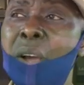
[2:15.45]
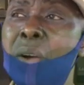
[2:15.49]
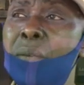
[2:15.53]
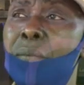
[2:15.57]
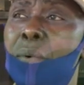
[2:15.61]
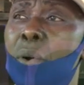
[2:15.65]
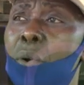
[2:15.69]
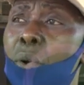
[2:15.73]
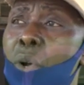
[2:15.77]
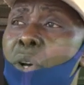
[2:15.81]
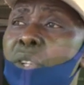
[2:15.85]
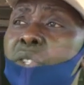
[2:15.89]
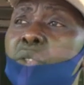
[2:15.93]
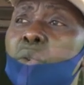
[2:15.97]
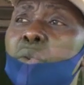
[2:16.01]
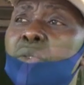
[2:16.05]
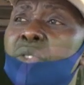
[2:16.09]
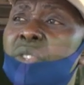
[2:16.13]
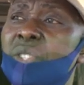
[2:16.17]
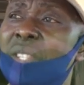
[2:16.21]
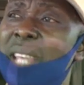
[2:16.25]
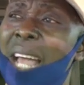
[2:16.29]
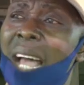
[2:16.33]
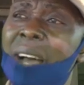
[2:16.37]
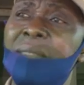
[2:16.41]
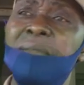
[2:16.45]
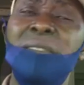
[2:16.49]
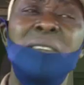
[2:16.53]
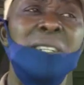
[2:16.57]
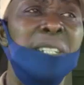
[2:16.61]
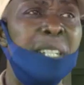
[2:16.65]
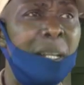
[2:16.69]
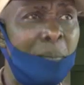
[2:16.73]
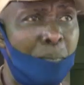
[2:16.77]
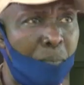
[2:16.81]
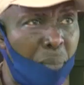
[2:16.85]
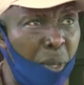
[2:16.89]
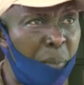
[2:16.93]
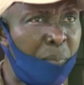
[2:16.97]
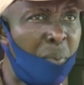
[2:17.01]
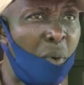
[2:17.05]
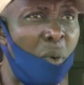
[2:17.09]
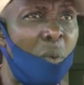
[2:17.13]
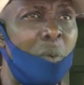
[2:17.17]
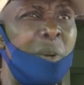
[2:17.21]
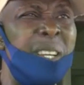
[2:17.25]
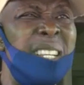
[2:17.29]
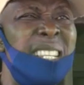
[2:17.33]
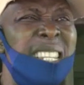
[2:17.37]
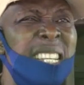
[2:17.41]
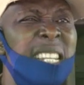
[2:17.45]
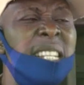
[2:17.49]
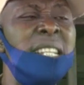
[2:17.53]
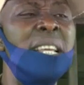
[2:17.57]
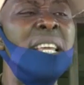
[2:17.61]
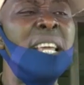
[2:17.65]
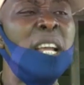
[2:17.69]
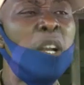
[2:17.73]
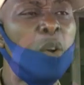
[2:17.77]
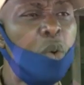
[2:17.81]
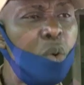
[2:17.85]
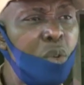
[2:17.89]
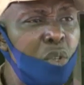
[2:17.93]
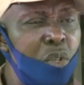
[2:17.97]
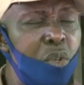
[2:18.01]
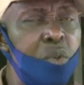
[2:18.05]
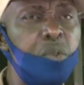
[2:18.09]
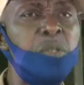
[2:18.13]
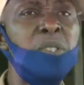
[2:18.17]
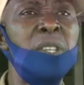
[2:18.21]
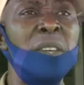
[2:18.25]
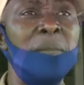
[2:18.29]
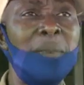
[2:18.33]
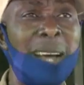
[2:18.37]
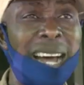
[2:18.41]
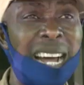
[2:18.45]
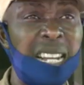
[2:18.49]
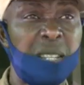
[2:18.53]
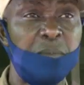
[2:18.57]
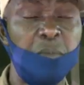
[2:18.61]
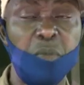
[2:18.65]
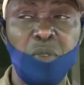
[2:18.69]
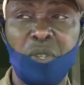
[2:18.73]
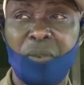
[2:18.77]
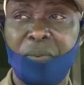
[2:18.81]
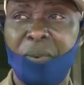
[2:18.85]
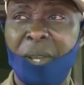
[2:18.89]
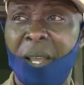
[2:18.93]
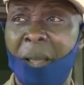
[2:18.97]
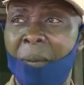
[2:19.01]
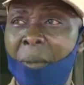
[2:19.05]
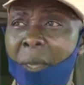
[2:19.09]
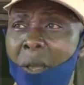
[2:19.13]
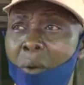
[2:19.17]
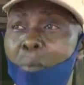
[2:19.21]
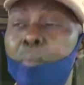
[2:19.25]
For us to serve the people, we need a conducive atmosphere.